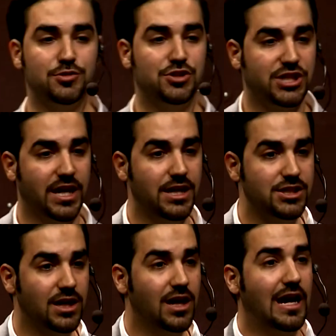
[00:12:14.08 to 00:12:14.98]
to
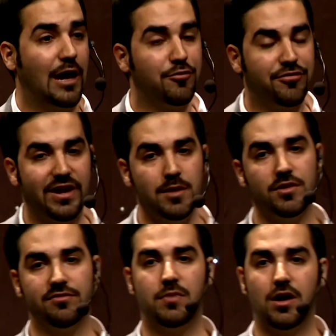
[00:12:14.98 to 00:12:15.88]
change our frame
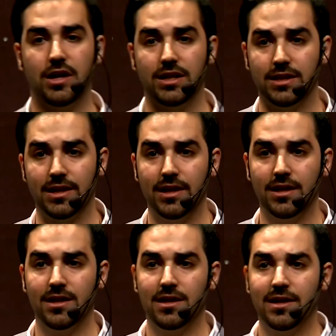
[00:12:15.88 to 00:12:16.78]
of mind,
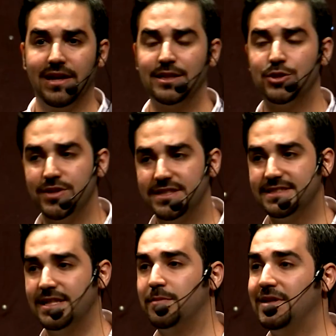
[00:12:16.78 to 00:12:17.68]
and to
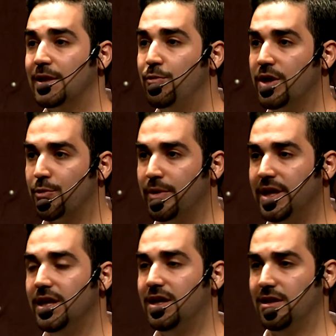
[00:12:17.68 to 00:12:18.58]
accept that we are
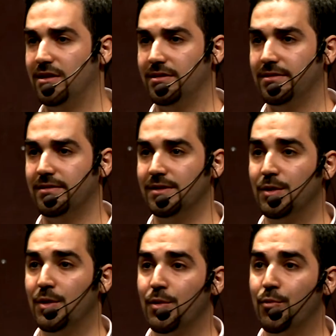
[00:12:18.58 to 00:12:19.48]
weak.
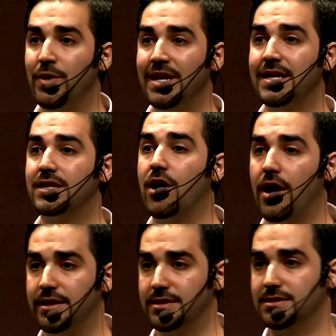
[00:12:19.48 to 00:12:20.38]
We need
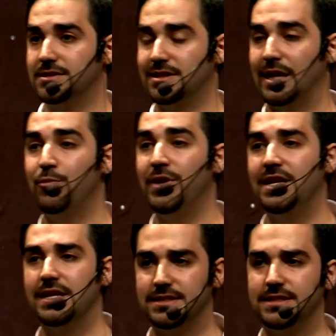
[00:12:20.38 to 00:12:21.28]
guidance and we
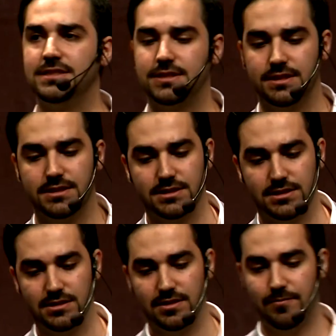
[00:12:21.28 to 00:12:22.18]
need
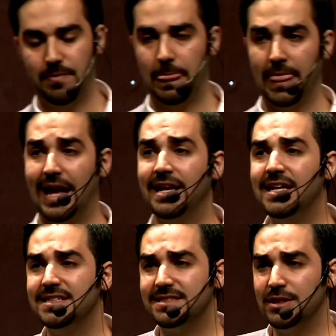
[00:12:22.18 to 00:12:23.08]
assistance. And
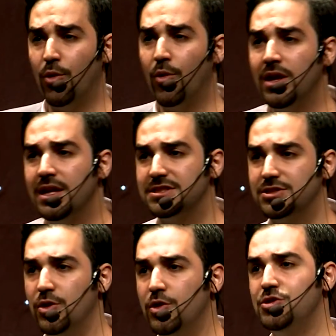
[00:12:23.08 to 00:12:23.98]
he is the only
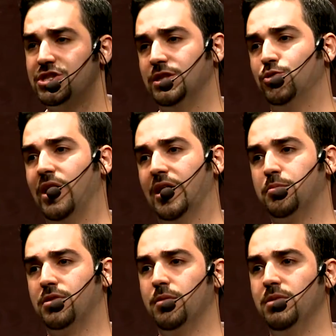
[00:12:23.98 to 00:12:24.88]
solution to our
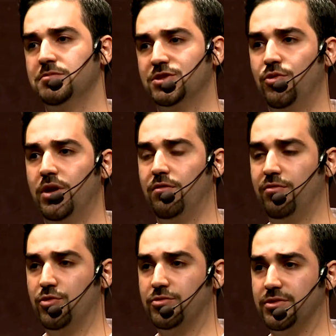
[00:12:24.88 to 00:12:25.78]
problems going
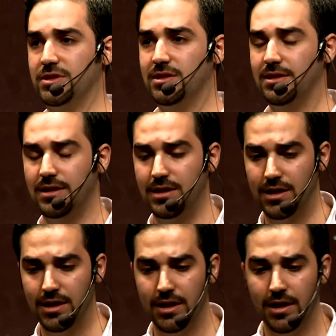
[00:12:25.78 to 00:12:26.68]
forward.
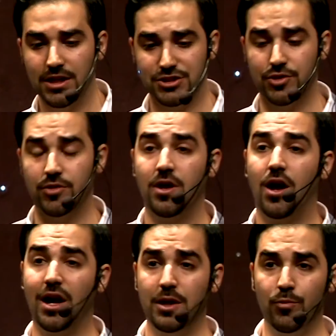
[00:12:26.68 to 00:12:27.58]
So I'll